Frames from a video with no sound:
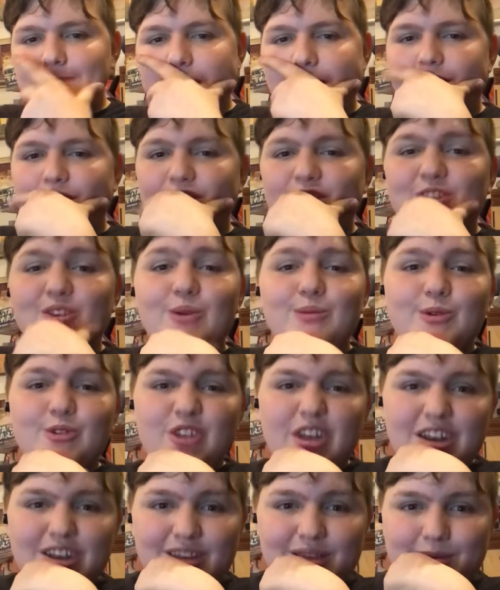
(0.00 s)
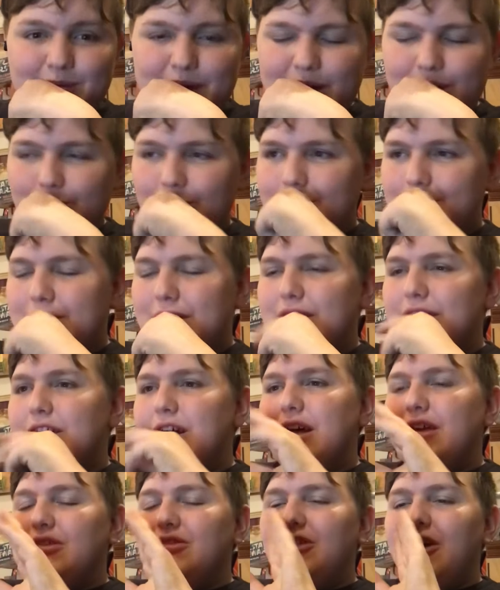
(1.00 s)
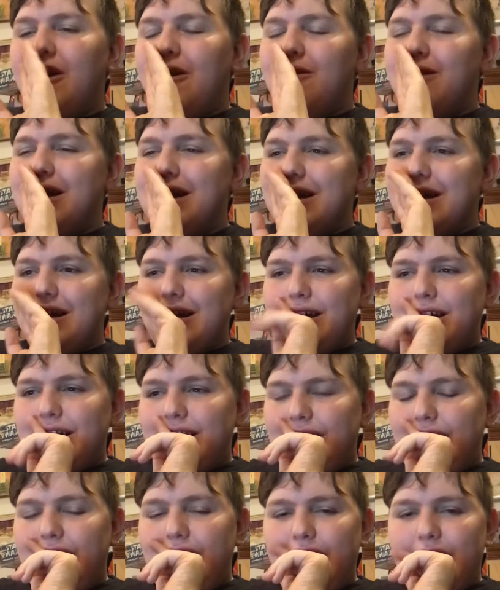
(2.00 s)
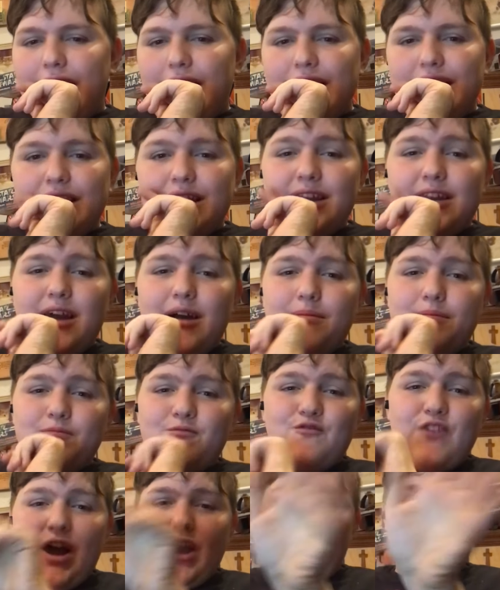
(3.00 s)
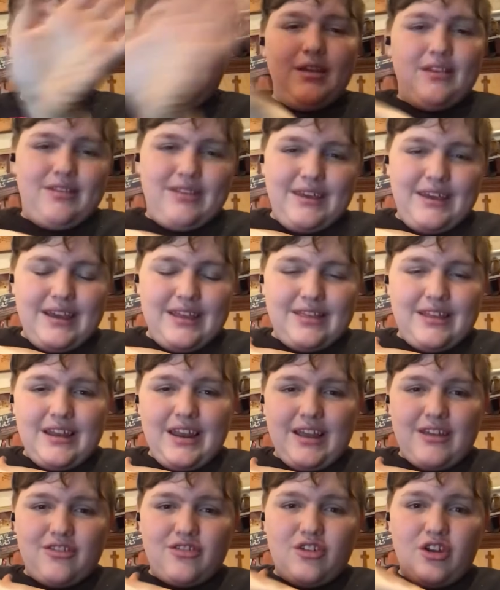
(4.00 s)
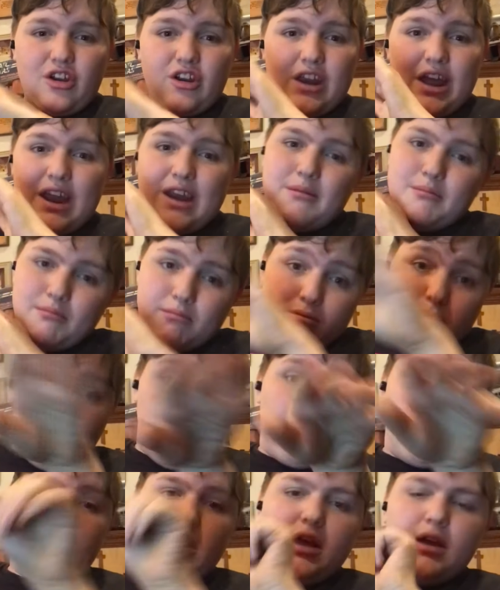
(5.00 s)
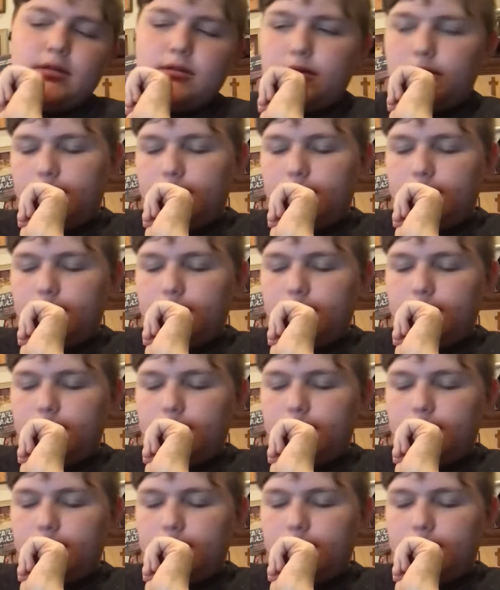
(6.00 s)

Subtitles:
This almost ended the battle. So I ended up Fire Blitzing it the next turn and murdered it.